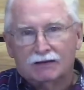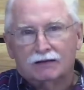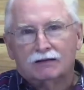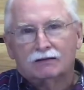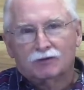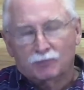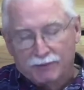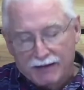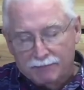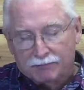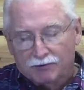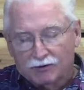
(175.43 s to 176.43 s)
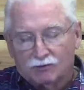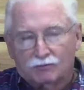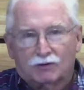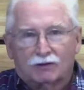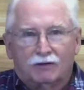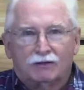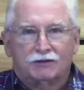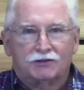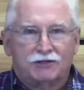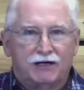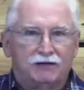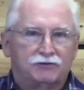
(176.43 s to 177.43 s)
the people were going to
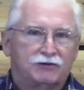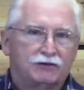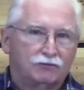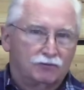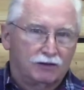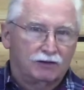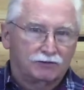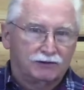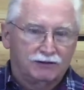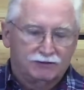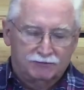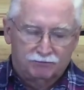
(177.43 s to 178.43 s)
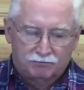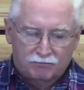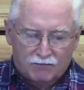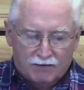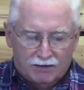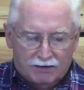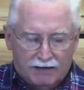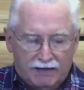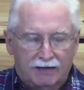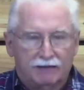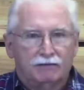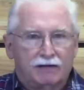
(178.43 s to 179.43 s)
change their loyalties
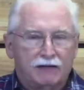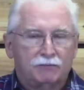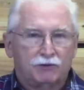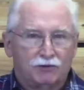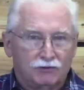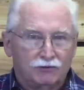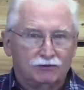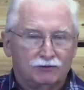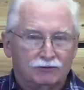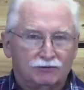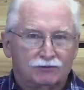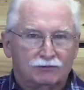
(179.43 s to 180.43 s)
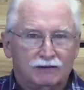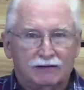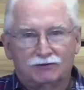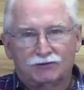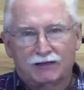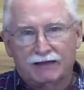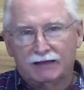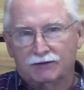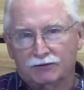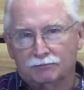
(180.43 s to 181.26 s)
and he would lose his kingdom.